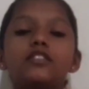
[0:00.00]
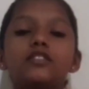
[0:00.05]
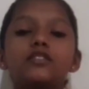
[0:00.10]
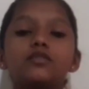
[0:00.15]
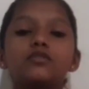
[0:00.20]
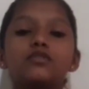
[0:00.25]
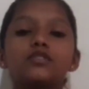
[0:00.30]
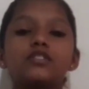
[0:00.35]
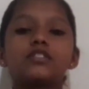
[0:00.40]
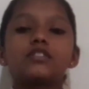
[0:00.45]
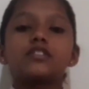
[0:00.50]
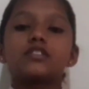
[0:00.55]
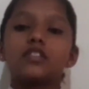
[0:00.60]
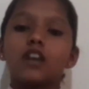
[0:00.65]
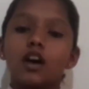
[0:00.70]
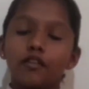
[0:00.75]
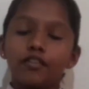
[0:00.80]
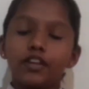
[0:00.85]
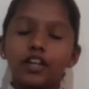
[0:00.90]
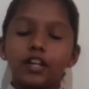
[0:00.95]
resources
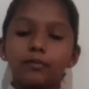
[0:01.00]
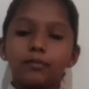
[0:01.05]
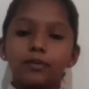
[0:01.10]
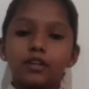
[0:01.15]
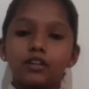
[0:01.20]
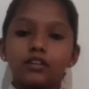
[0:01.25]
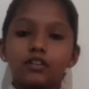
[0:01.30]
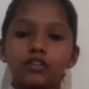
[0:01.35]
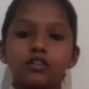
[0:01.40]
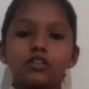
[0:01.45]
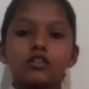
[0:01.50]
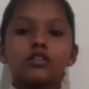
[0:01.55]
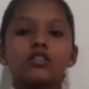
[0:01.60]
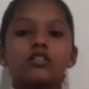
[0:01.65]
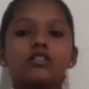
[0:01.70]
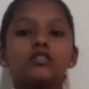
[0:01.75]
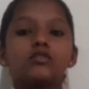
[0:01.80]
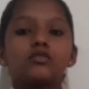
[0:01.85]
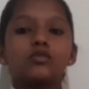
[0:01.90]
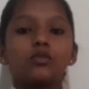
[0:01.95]
available.
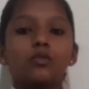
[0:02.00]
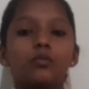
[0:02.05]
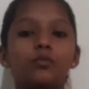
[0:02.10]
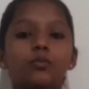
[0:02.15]
So,